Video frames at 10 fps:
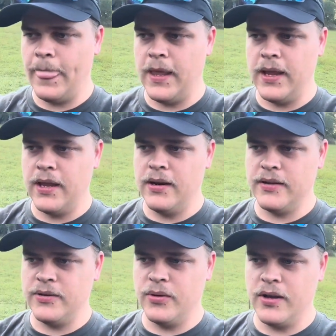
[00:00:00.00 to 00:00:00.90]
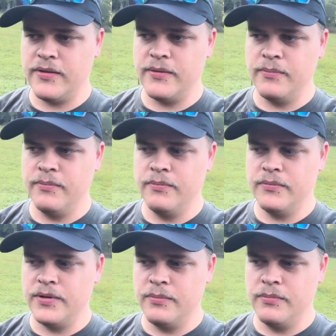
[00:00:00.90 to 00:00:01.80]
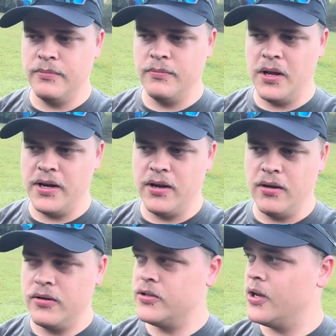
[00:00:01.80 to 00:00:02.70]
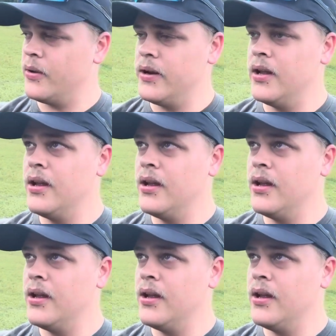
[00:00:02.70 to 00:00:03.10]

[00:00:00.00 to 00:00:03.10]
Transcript: and I still got some body color showing.